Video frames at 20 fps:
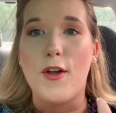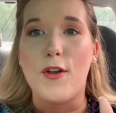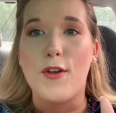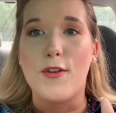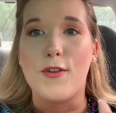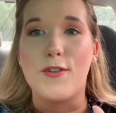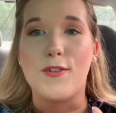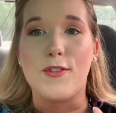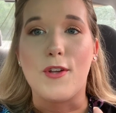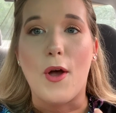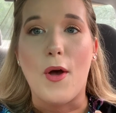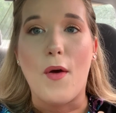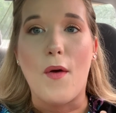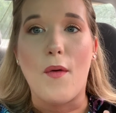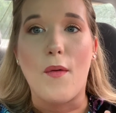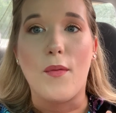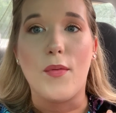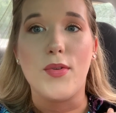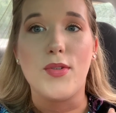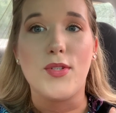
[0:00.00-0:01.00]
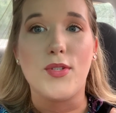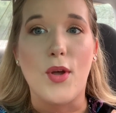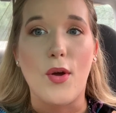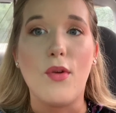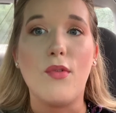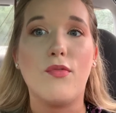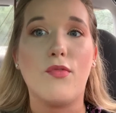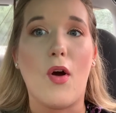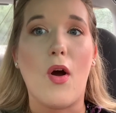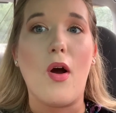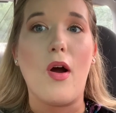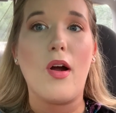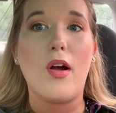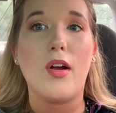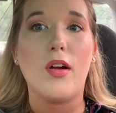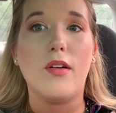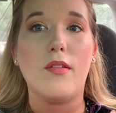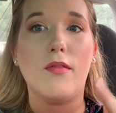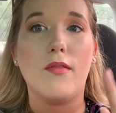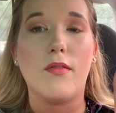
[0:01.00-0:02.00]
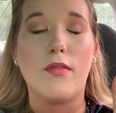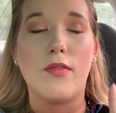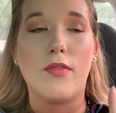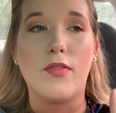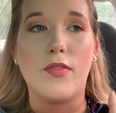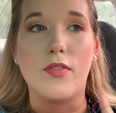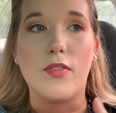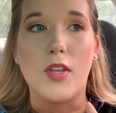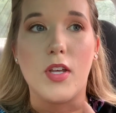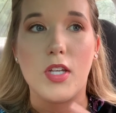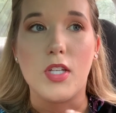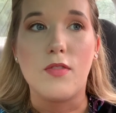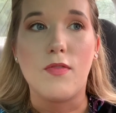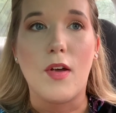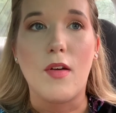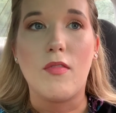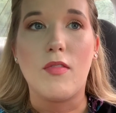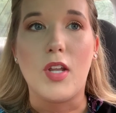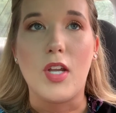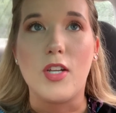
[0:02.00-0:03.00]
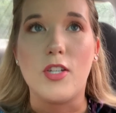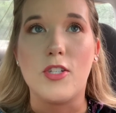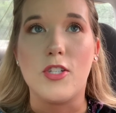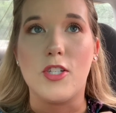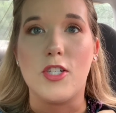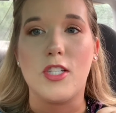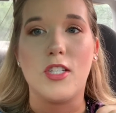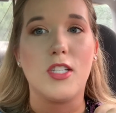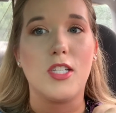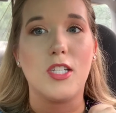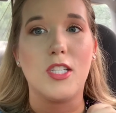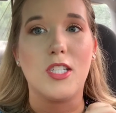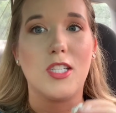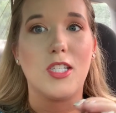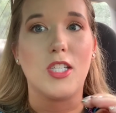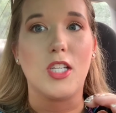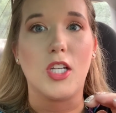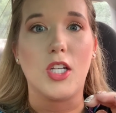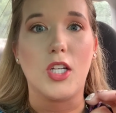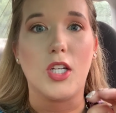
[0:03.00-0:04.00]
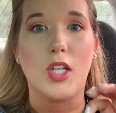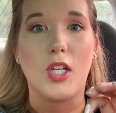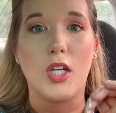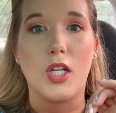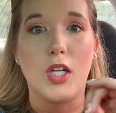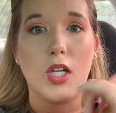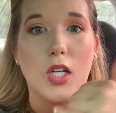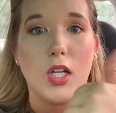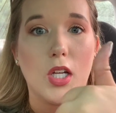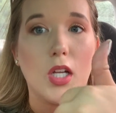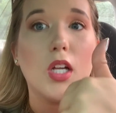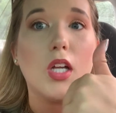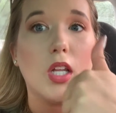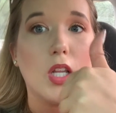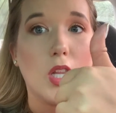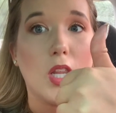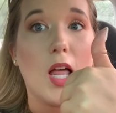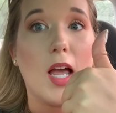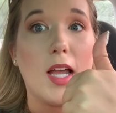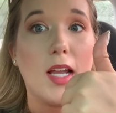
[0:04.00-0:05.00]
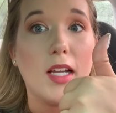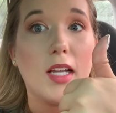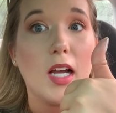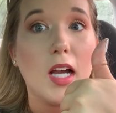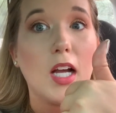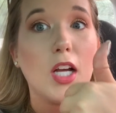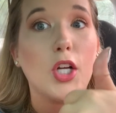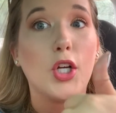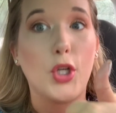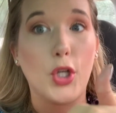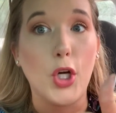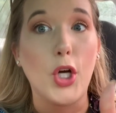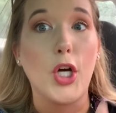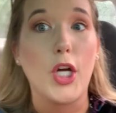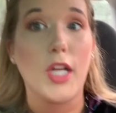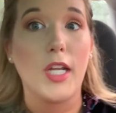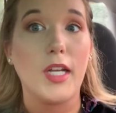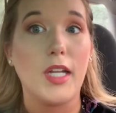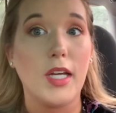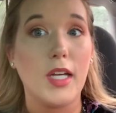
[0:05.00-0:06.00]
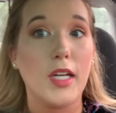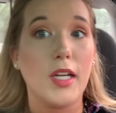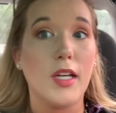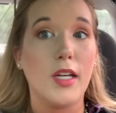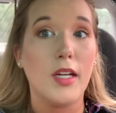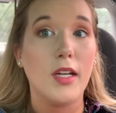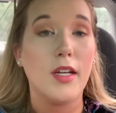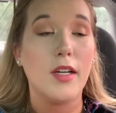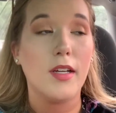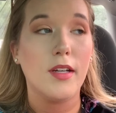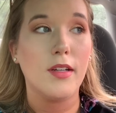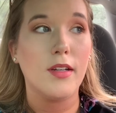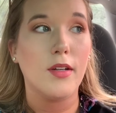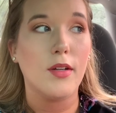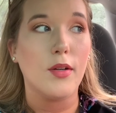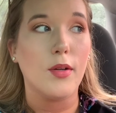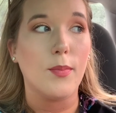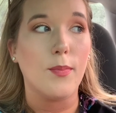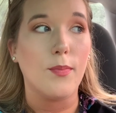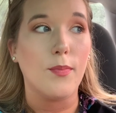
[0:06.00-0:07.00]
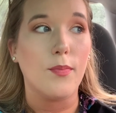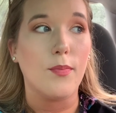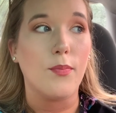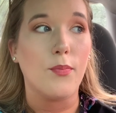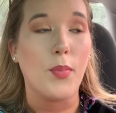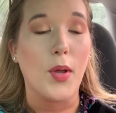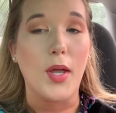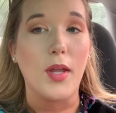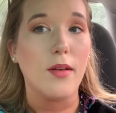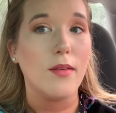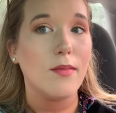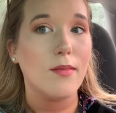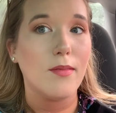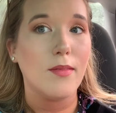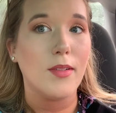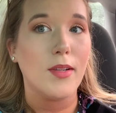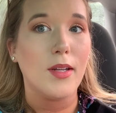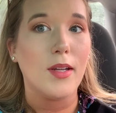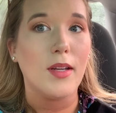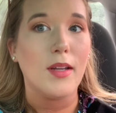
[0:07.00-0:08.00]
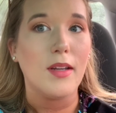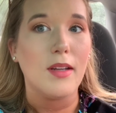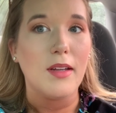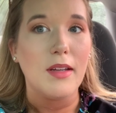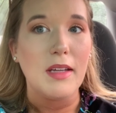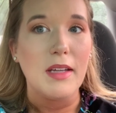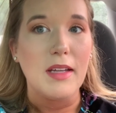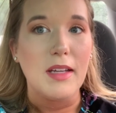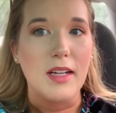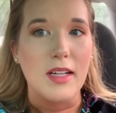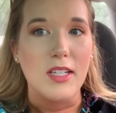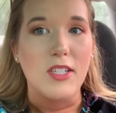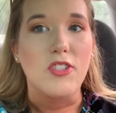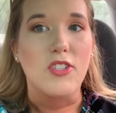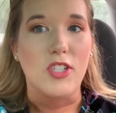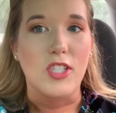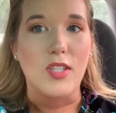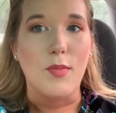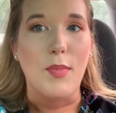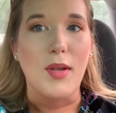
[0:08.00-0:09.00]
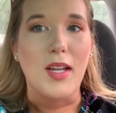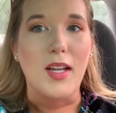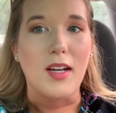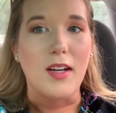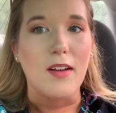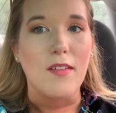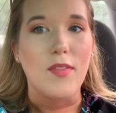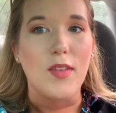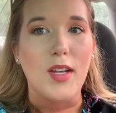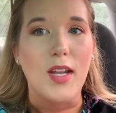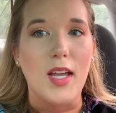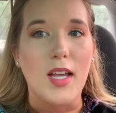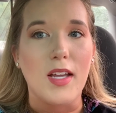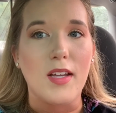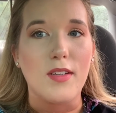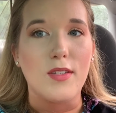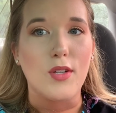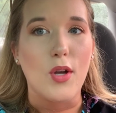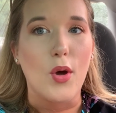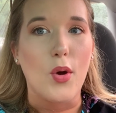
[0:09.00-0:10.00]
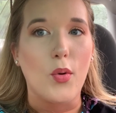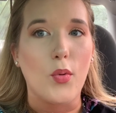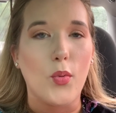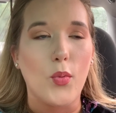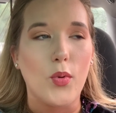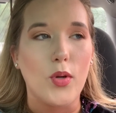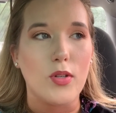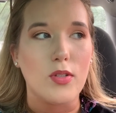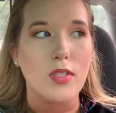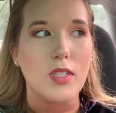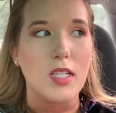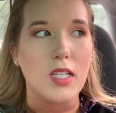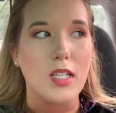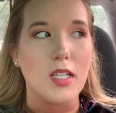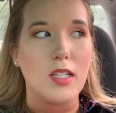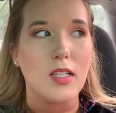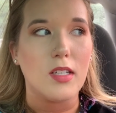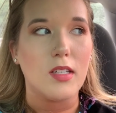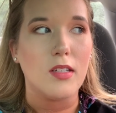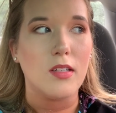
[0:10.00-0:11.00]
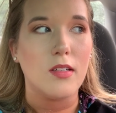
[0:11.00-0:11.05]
So far, this foundation is, like, good. But it's just the beginning of the day, so we'll see.